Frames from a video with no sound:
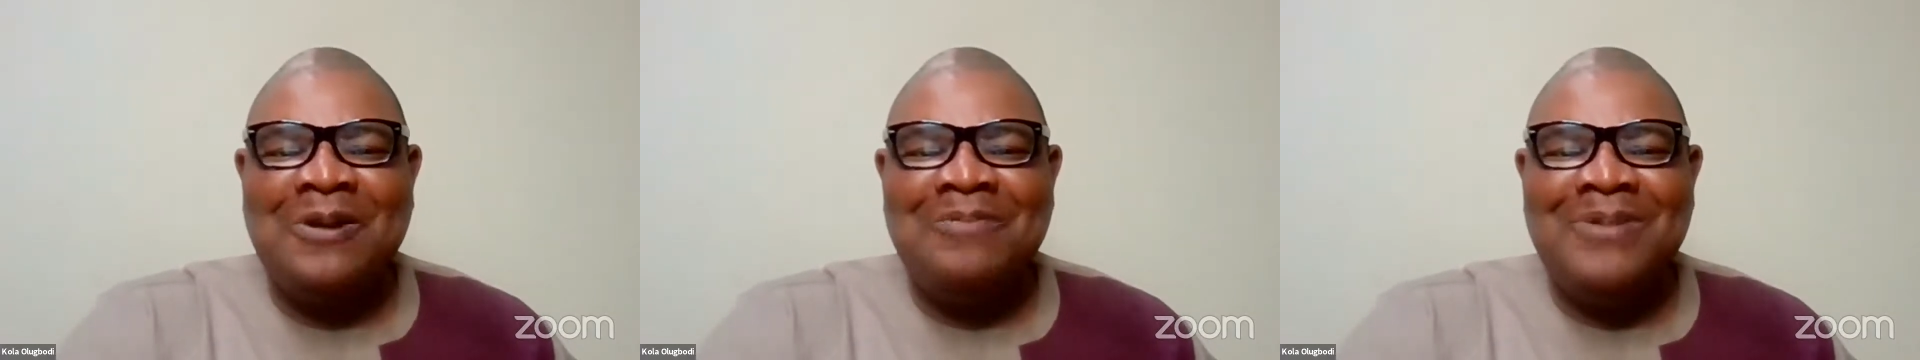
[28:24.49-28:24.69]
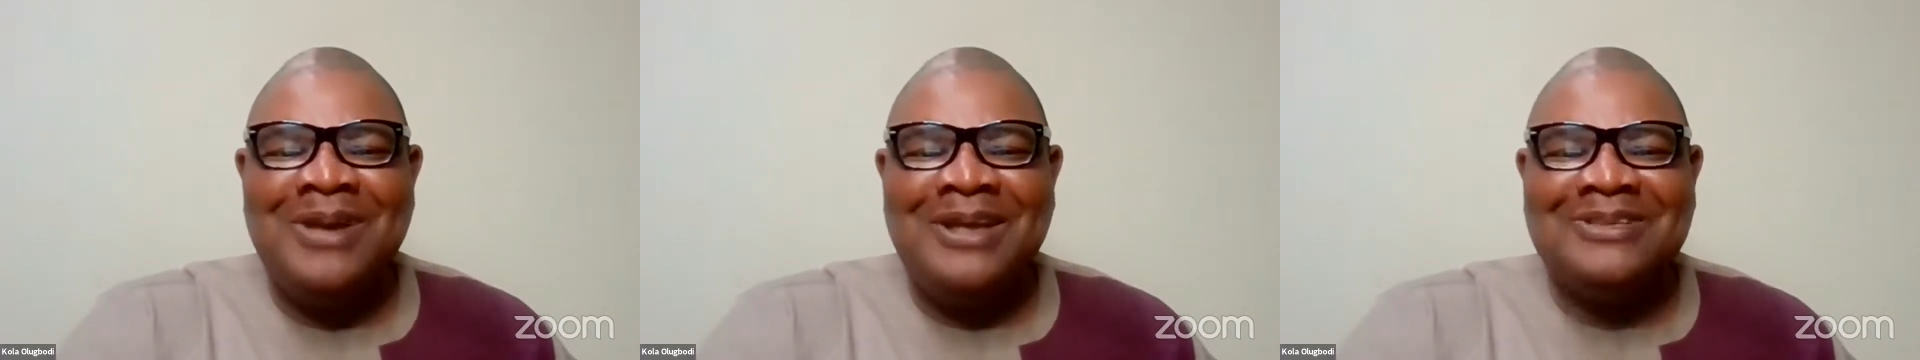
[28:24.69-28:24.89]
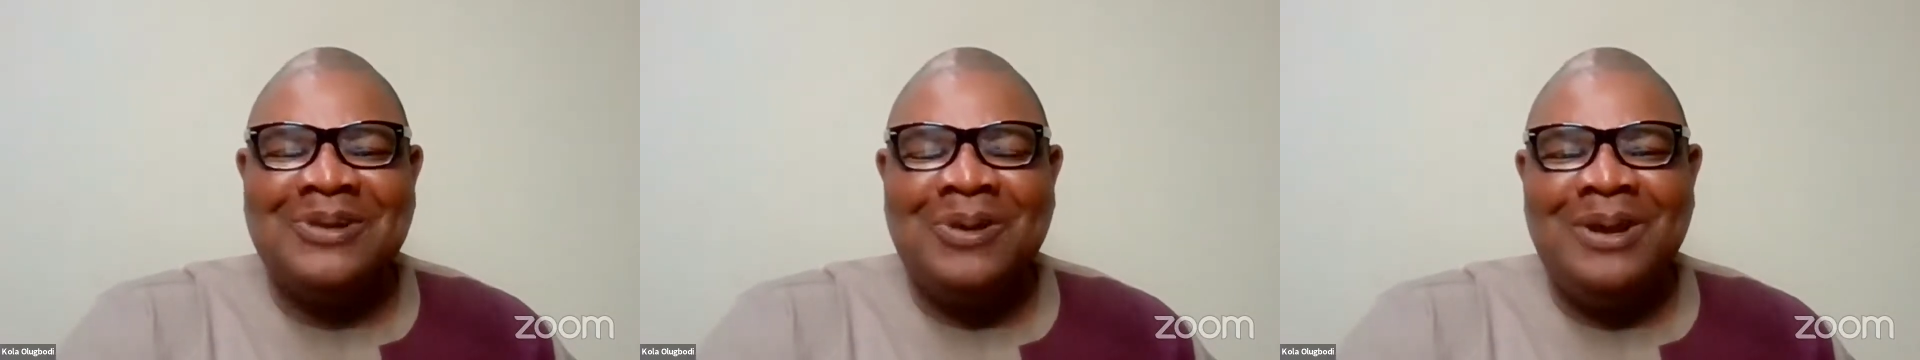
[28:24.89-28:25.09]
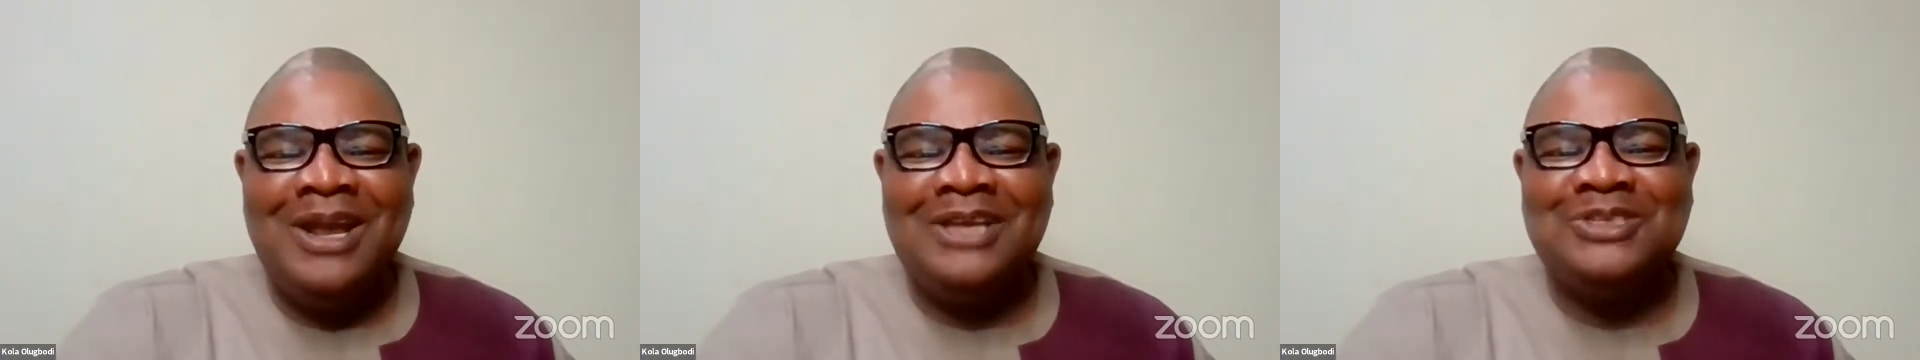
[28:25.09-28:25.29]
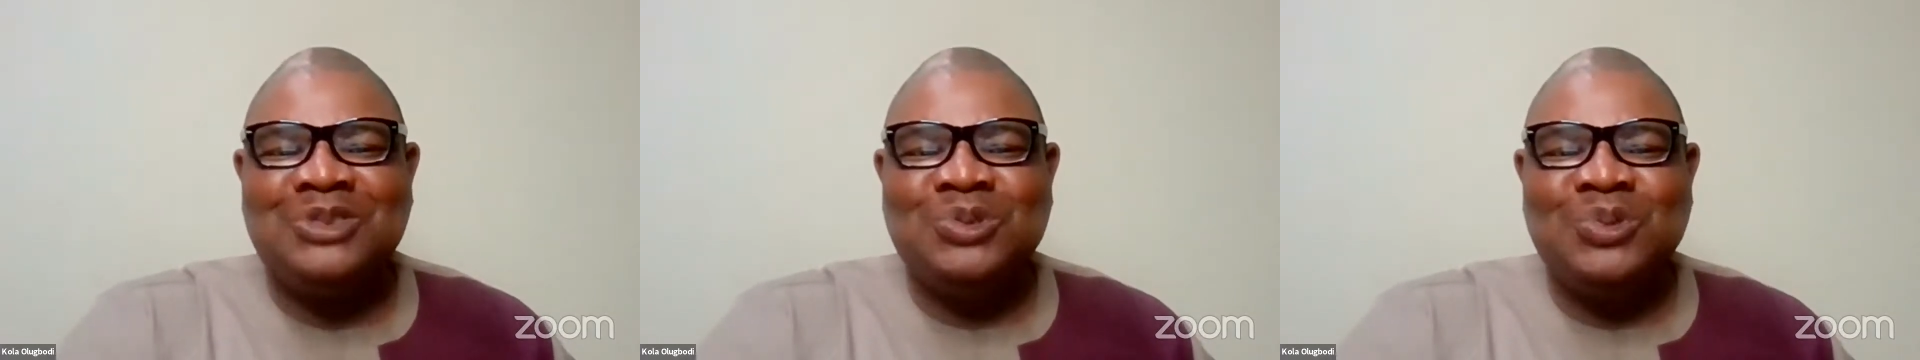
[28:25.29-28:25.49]
government
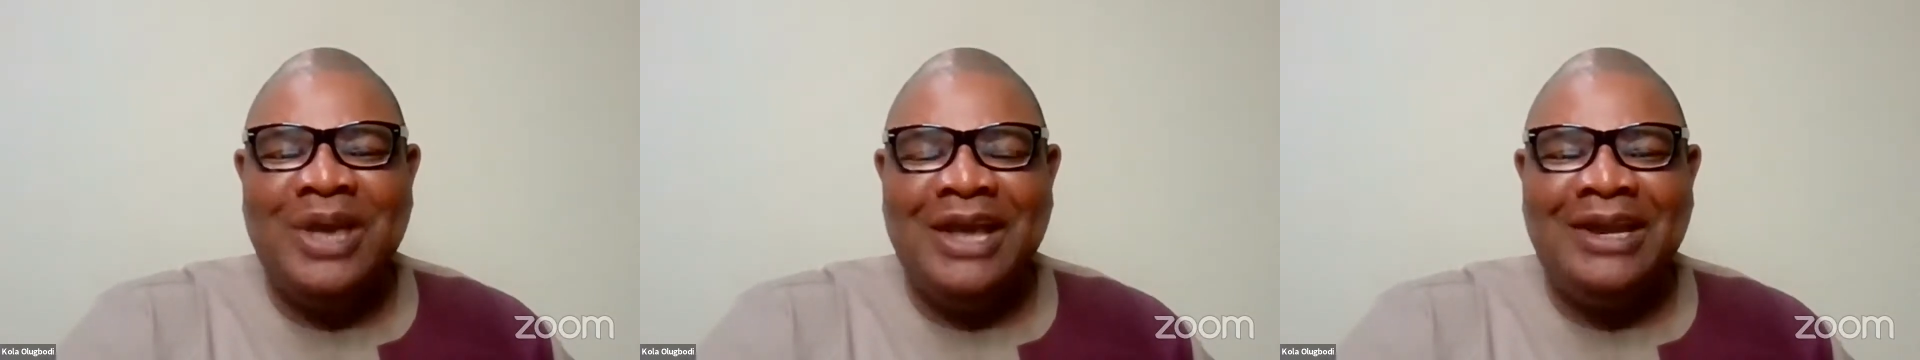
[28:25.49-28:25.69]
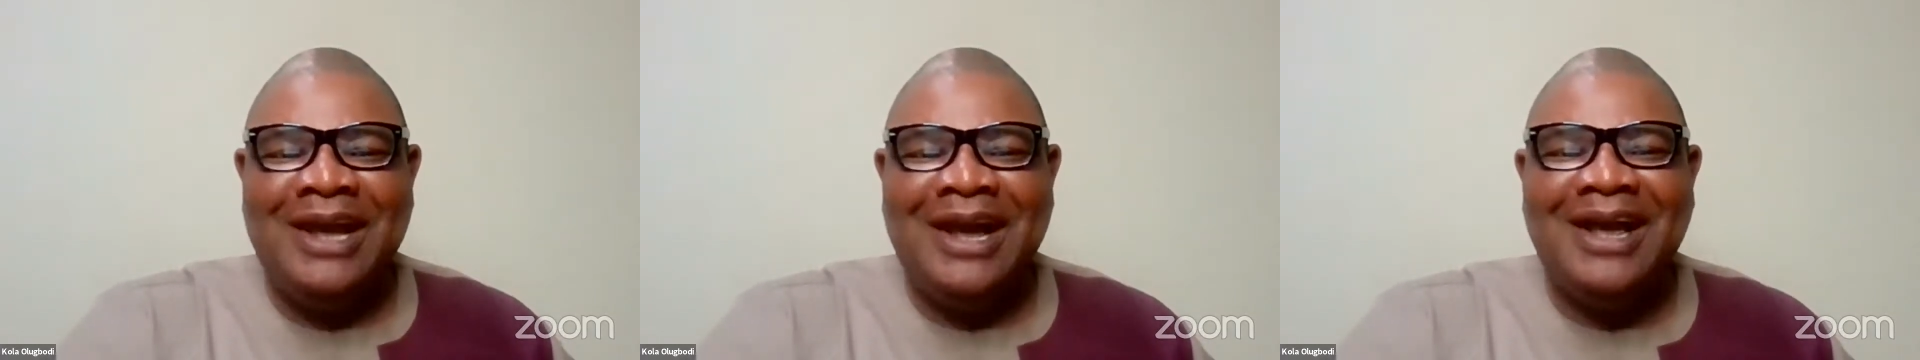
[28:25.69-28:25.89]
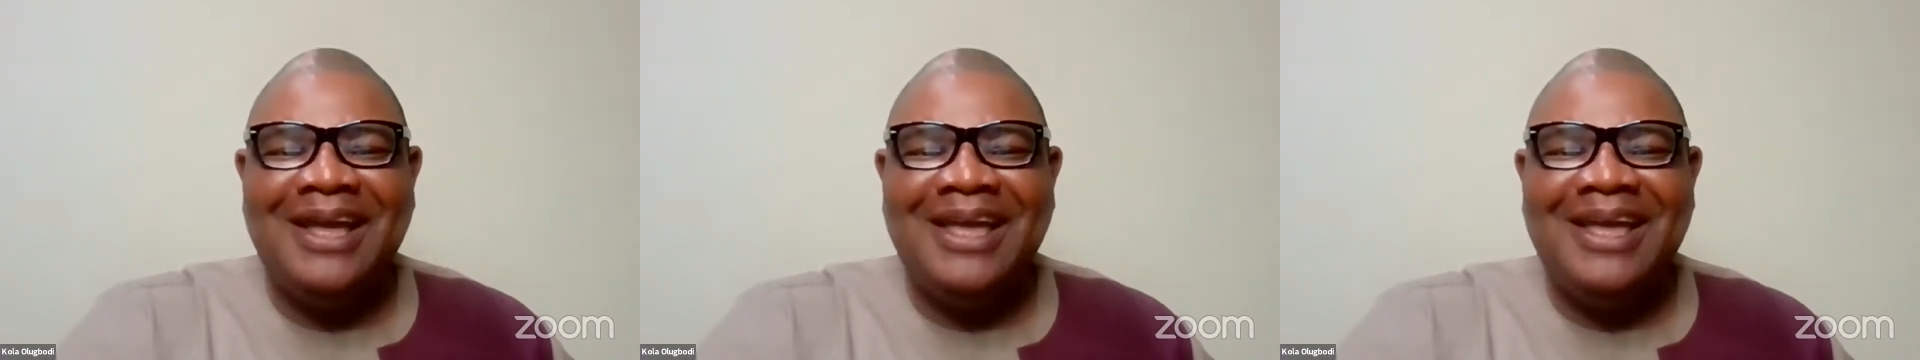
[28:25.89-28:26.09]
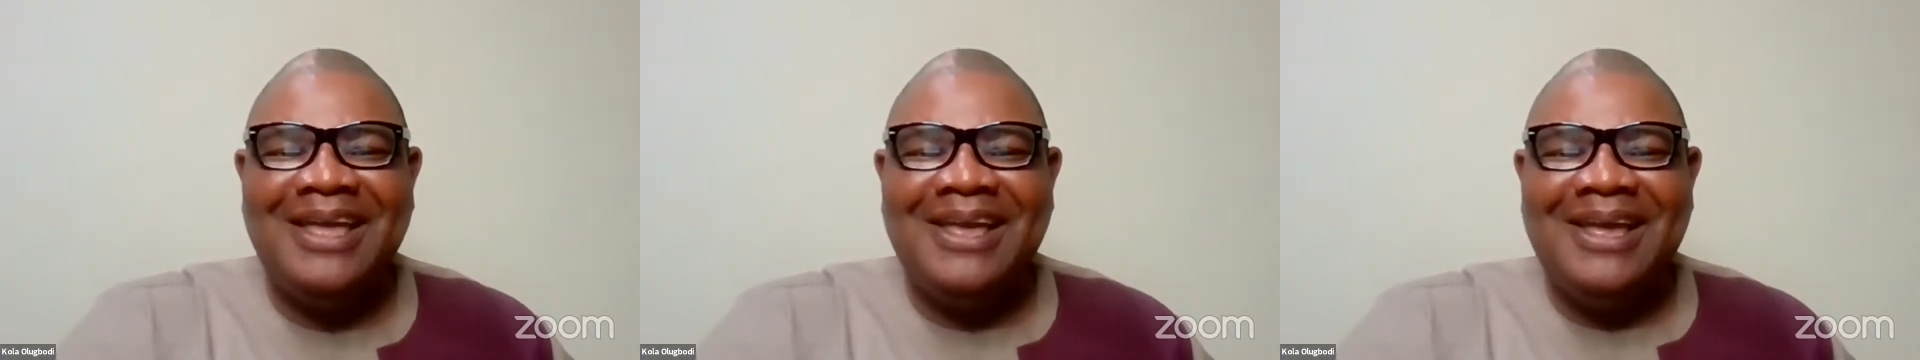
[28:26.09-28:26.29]
college together,